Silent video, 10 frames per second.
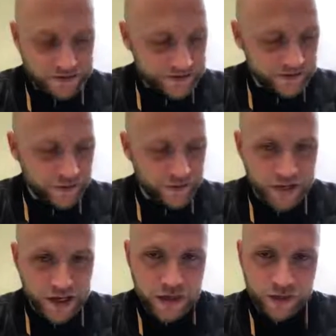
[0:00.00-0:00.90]
continuous
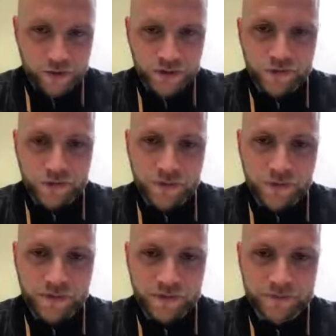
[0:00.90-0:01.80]
dialogue with those football
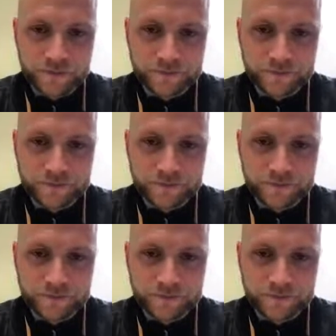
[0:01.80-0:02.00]
clubs.